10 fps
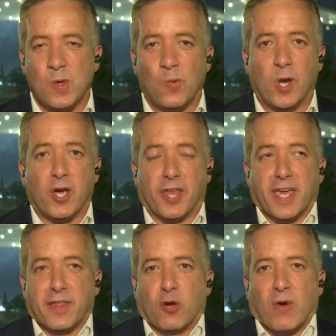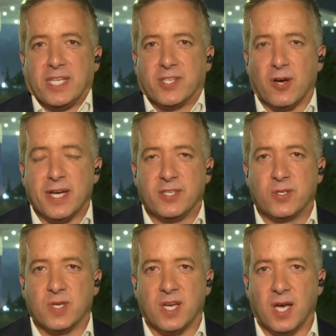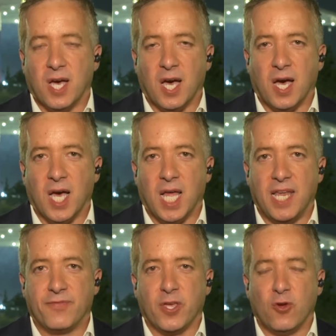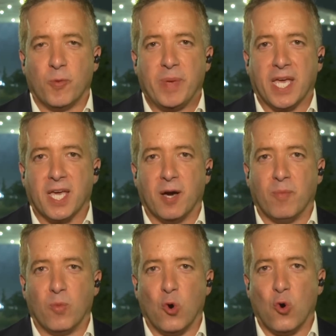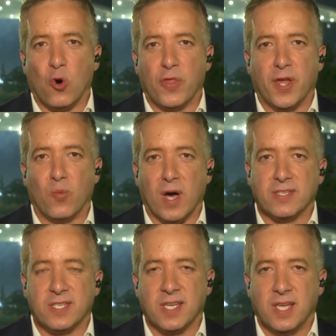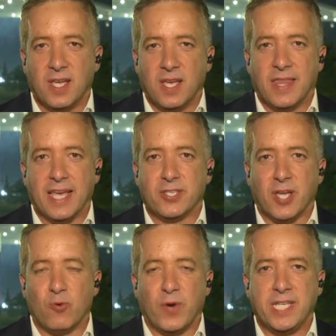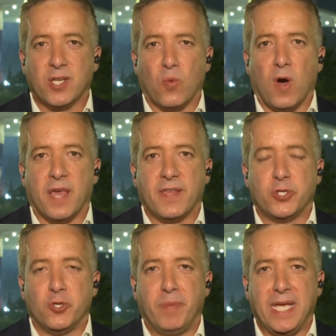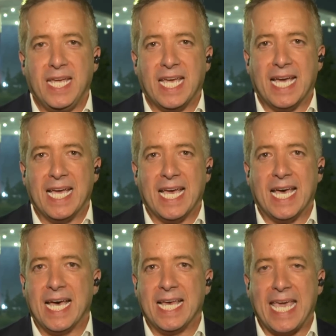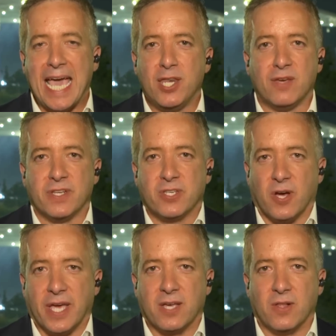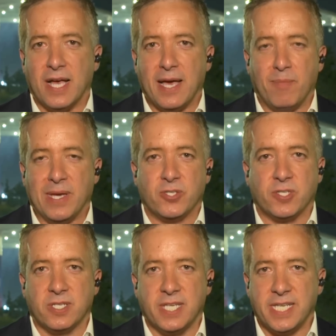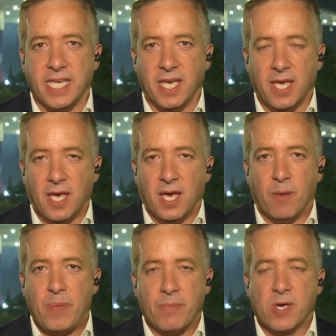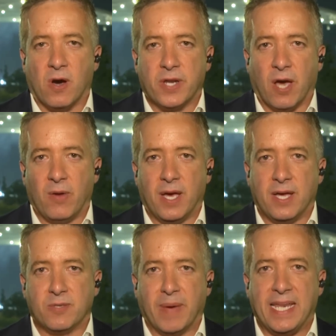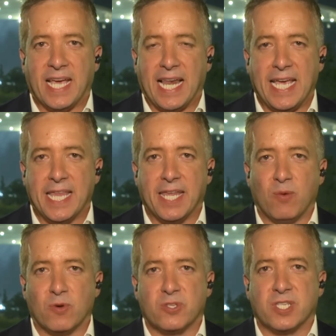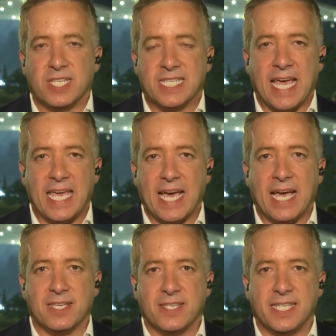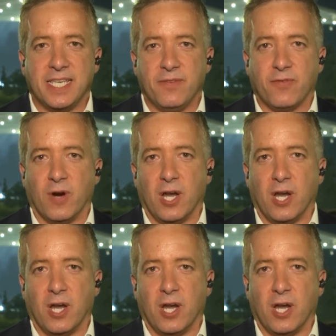Well, look, I think the great sides uh, lift the European Cup more than once. There's no reason why this should be uh, the end of a cycle at Manchester City. Uh, Pep Guardiola has made it clear that he wants to stay at City for a